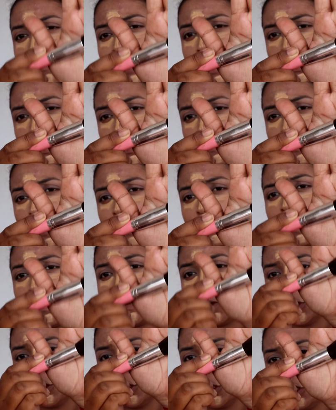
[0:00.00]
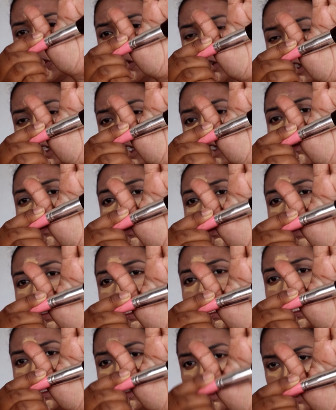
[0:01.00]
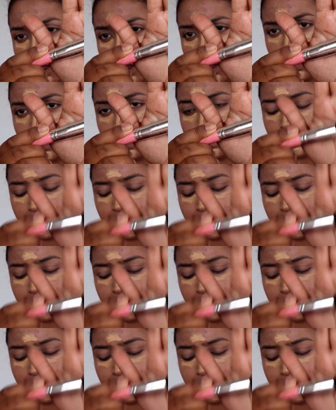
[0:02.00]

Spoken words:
as of now, I'm going to use this for my concealer.